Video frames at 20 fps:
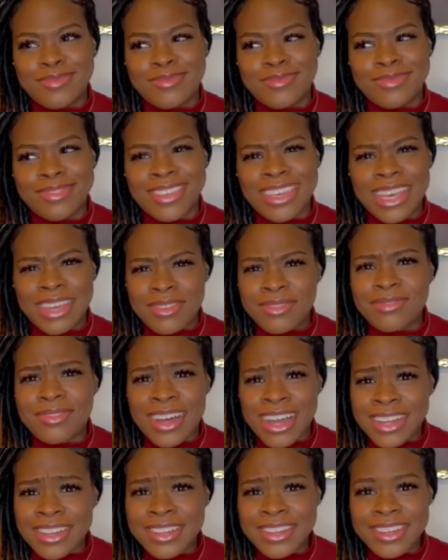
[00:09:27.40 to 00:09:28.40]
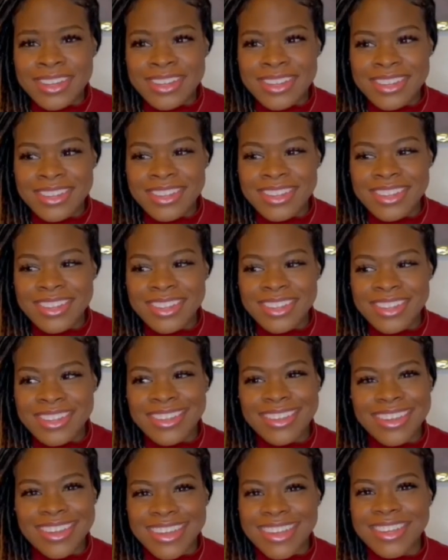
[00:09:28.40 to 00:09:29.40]
Get fired.
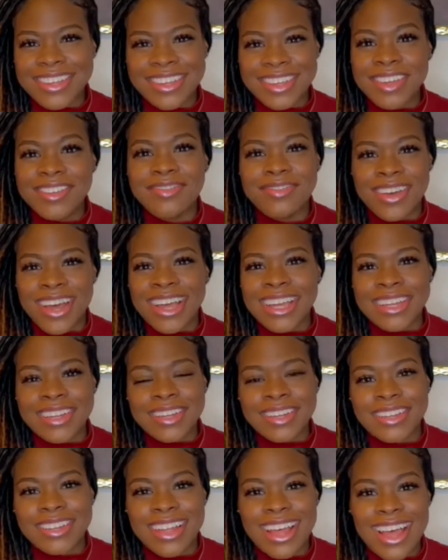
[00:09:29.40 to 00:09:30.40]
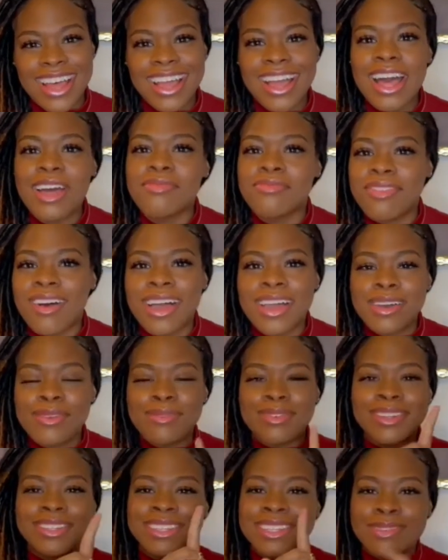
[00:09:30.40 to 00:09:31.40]
Yeah, get fired. I got fired
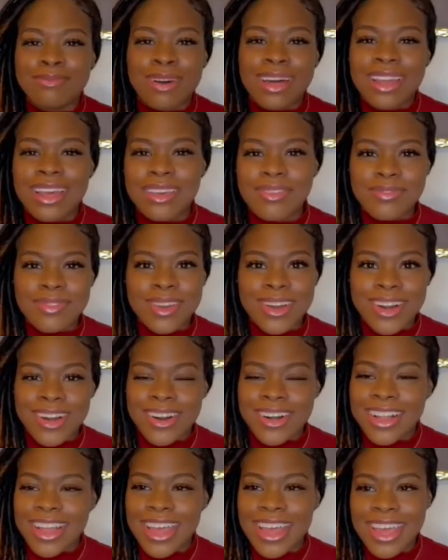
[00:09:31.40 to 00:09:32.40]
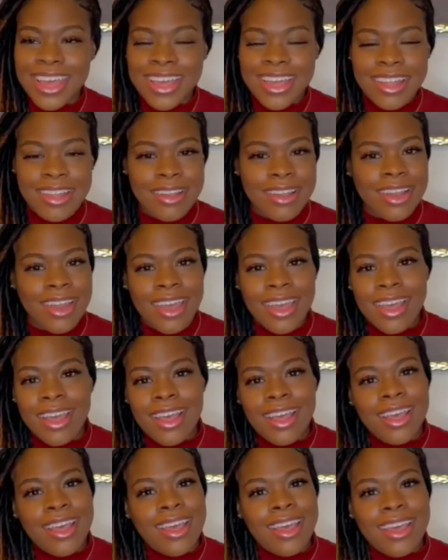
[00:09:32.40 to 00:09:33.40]
once in my life, y'all, and
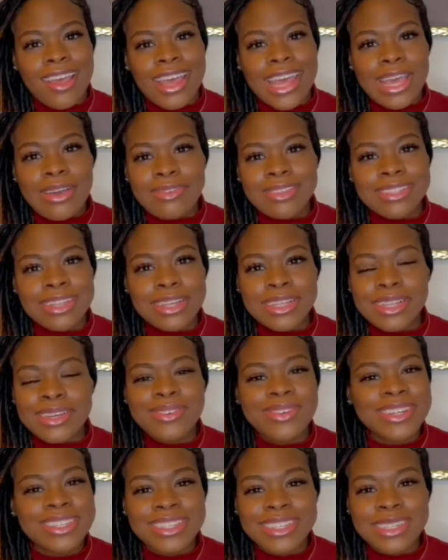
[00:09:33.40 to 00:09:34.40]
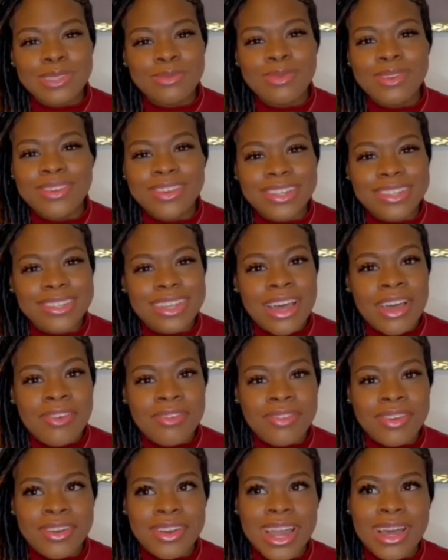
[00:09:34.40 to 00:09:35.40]
it was like the worst experience
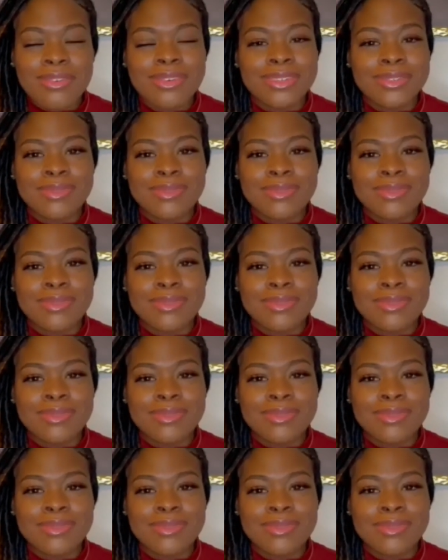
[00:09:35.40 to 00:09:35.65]
ever. I was